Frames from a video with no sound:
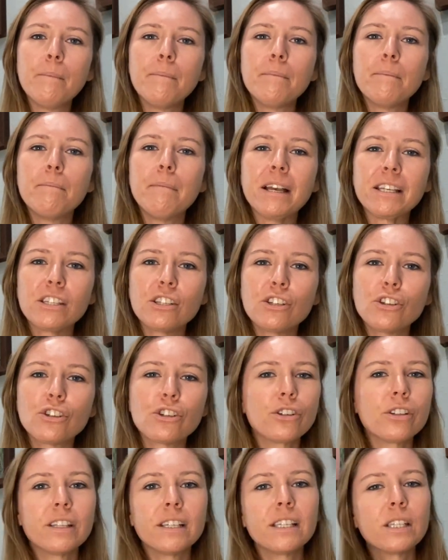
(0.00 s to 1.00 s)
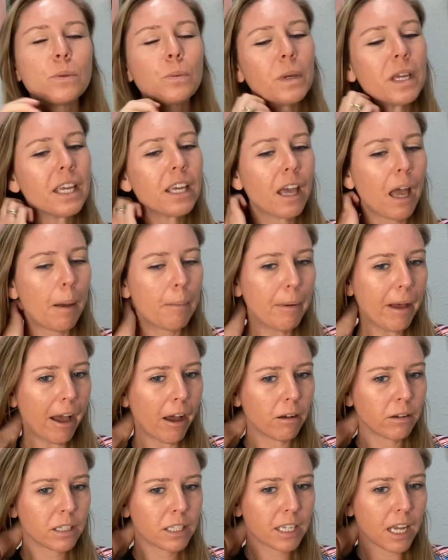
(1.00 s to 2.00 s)
Messenger this week
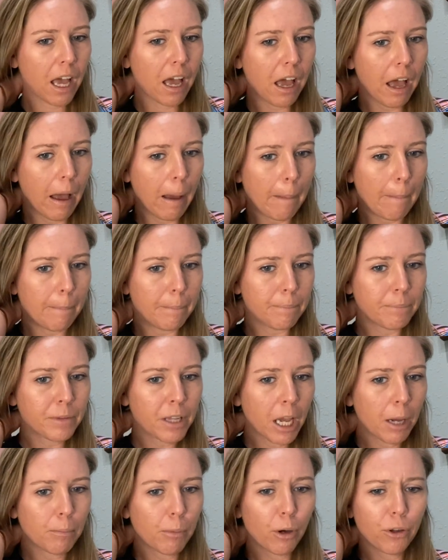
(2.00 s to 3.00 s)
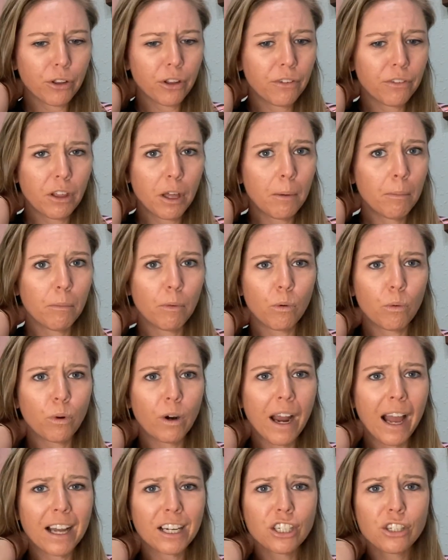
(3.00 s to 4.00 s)
about, both of them were
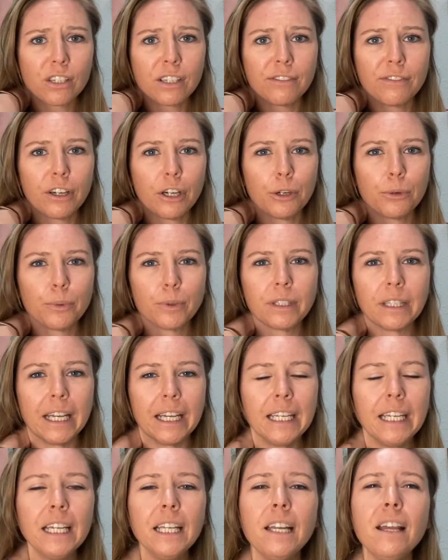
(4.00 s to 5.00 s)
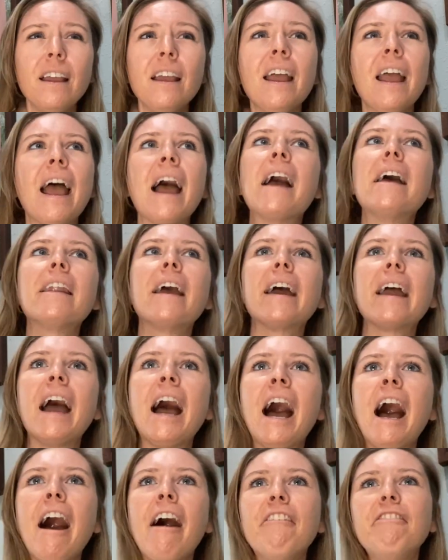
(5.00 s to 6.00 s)
actually very related, and I
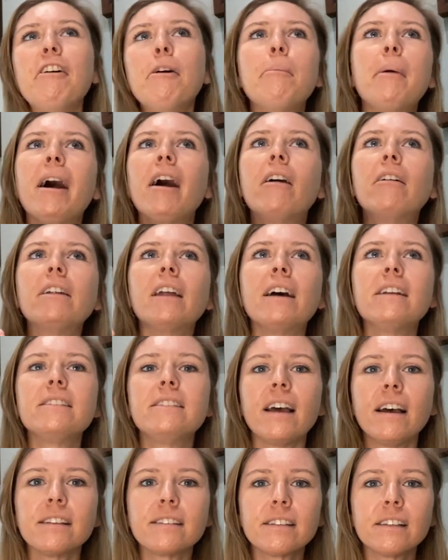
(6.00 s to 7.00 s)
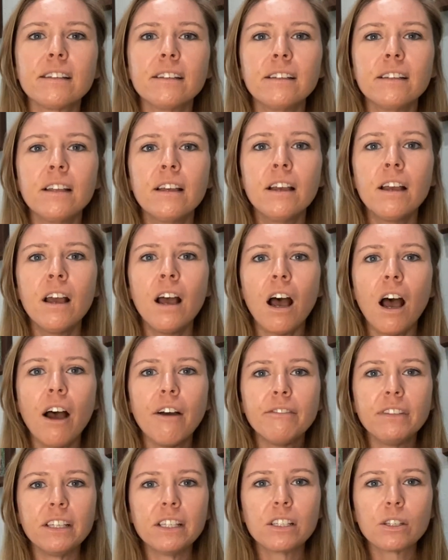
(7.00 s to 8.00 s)
have about a dozen
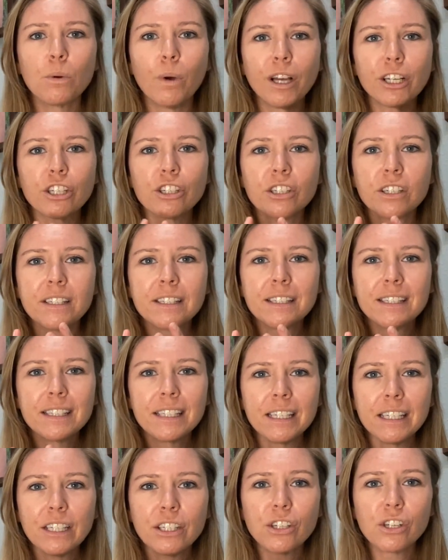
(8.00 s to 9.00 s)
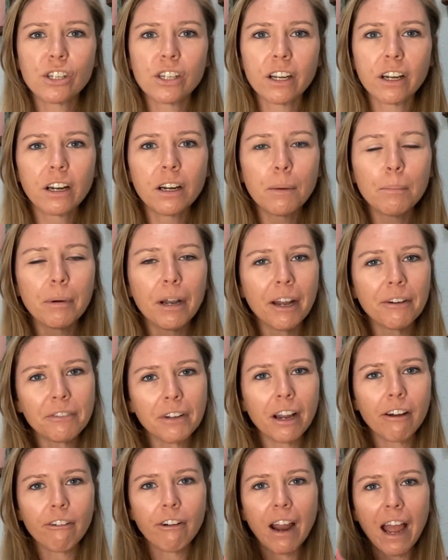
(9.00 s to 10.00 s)
of these questions each year, but I've
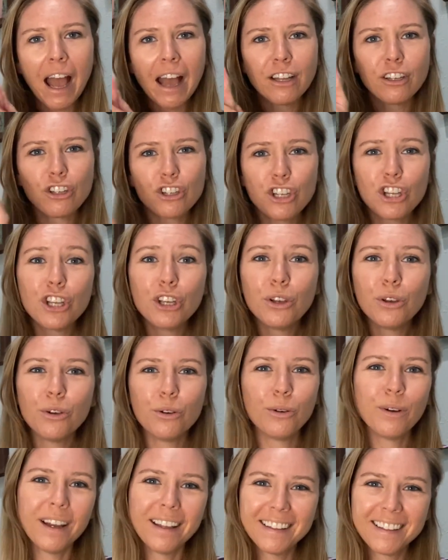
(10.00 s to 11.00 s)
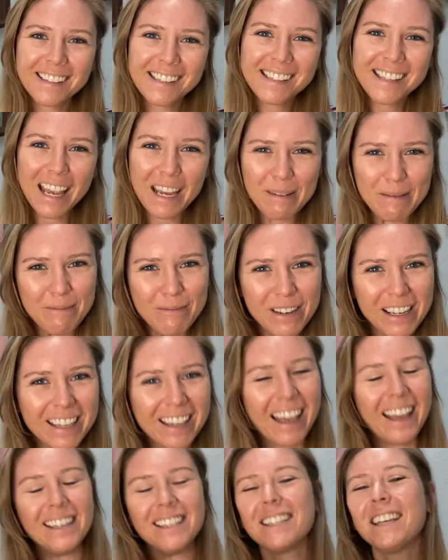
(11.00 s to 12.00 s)
never had two in the same
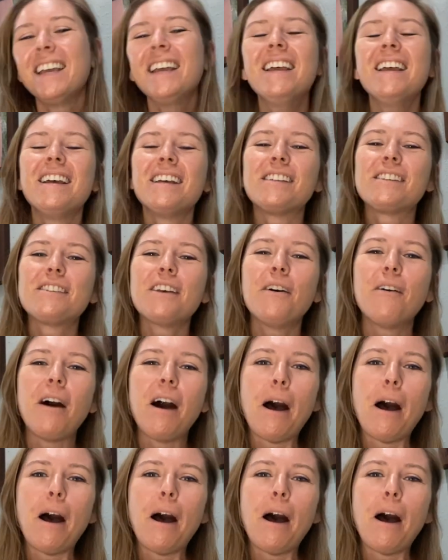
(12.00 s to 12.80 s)
weekend. So,